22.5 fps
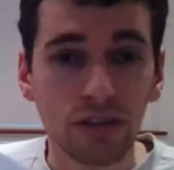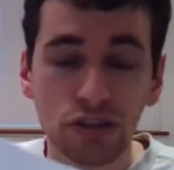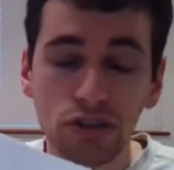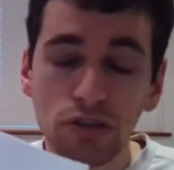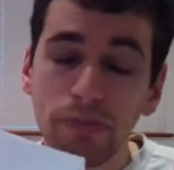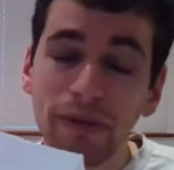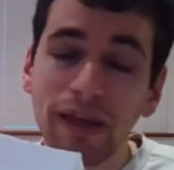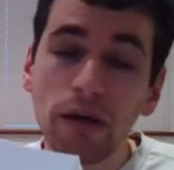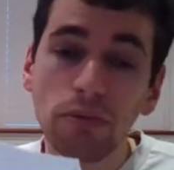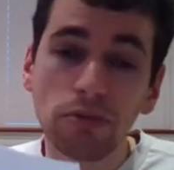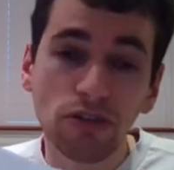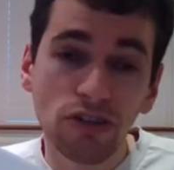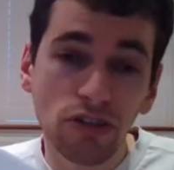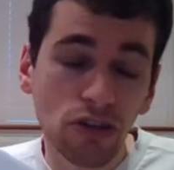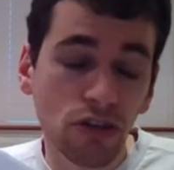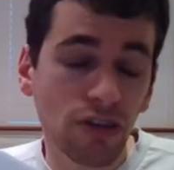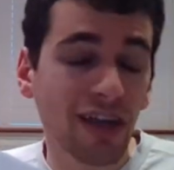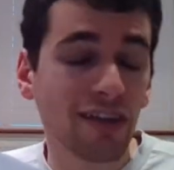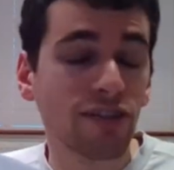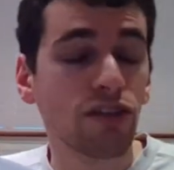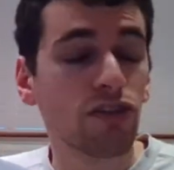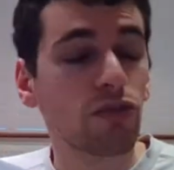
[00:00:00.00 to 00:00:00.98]
be able to do
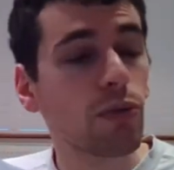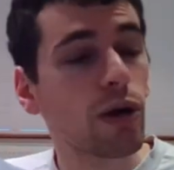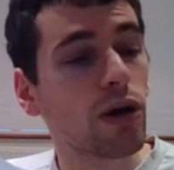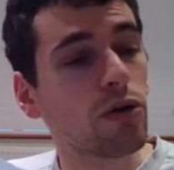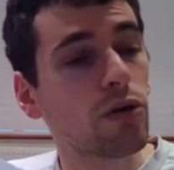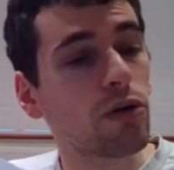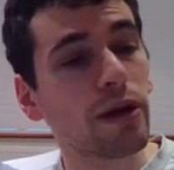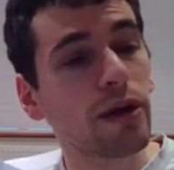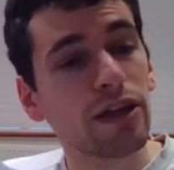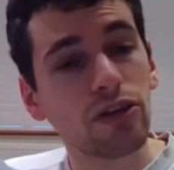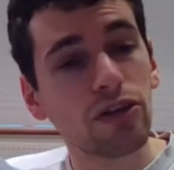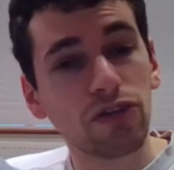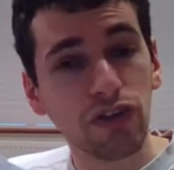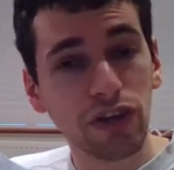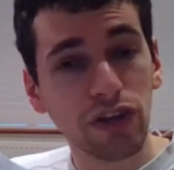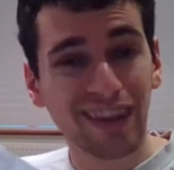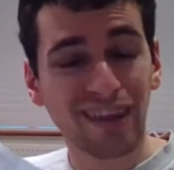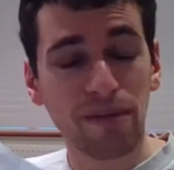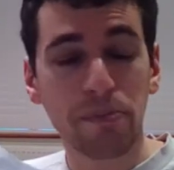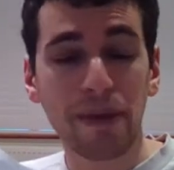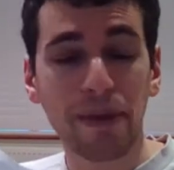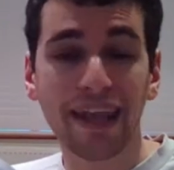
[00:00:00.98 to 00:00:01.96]
that as well by using the
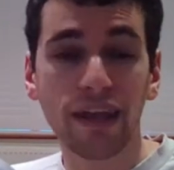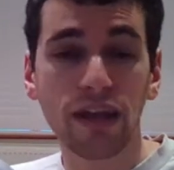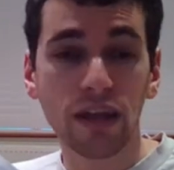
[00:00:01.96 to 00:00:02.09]
pen.